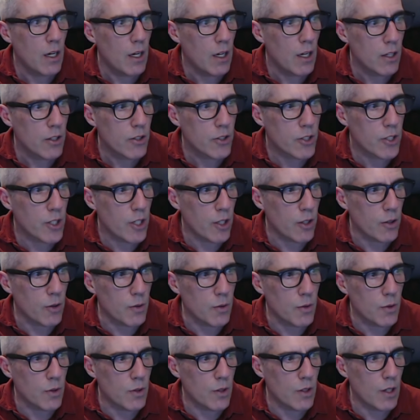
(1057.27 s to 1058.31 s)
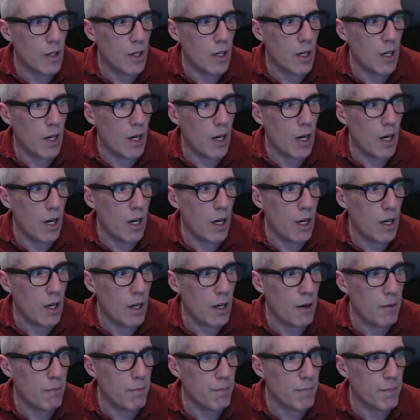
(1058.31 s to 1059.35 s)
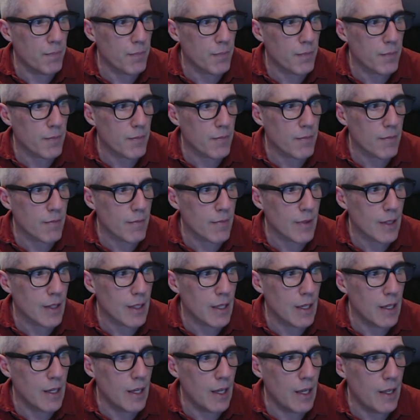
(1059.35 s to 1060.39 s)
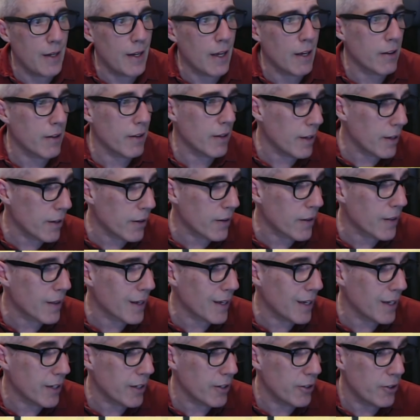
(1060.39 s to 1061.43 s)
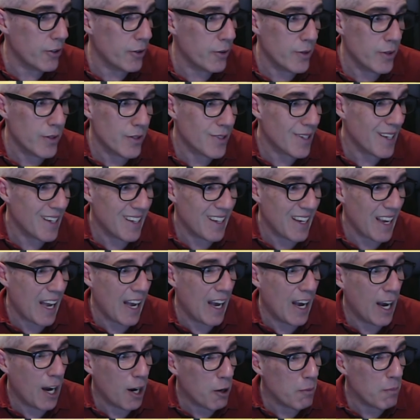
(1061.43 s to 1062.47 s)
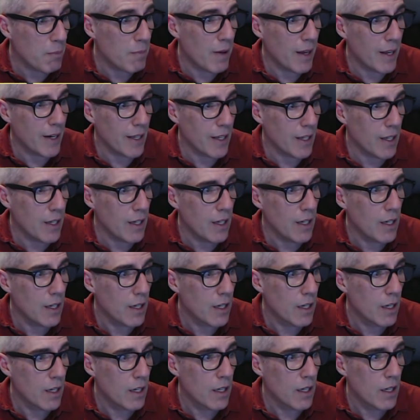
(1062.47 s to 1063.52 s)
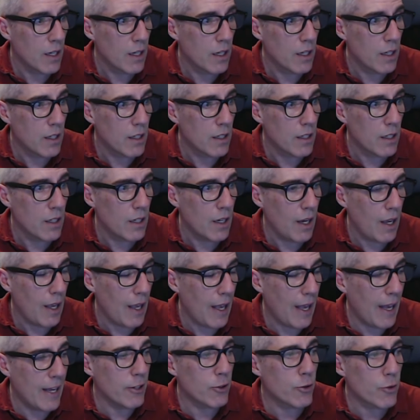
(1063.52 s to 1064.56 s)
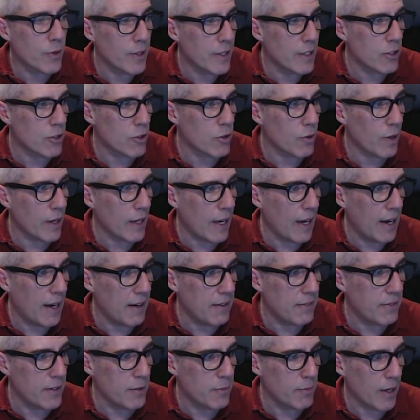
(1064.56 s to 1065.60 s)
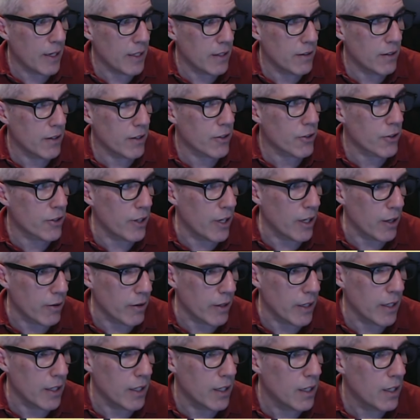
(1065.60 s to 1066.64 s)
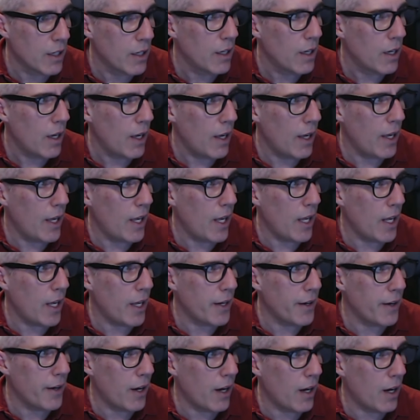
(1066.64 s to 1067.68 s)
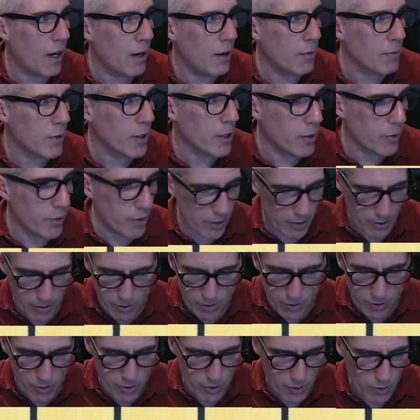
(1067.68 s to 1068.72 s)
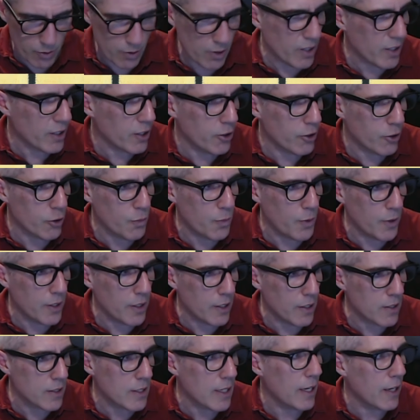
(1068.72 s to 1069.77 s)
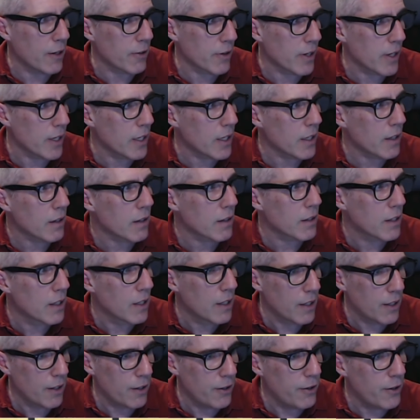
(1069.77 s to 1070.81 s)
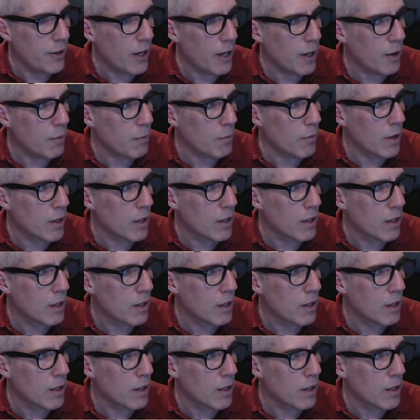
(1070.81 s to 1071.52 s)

So now the other thing I could do is say, how many entries do I have in my dictionary? And I'm going to just put this down here, num